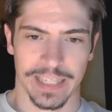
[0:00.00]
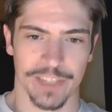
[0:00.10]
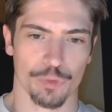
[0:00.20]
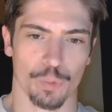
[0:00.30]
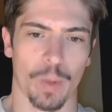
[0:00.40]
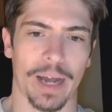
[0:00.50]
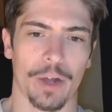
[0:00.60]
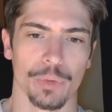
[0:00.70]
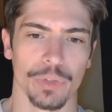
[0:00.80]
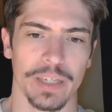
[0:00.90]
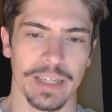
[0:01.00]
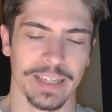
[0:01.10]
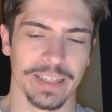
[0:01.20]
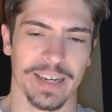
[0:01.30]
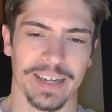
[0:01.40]
round
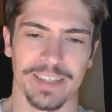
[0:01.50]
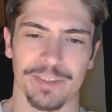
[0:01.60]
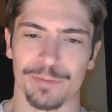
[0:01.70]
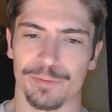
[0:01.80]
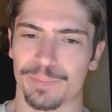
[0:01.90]
and kind of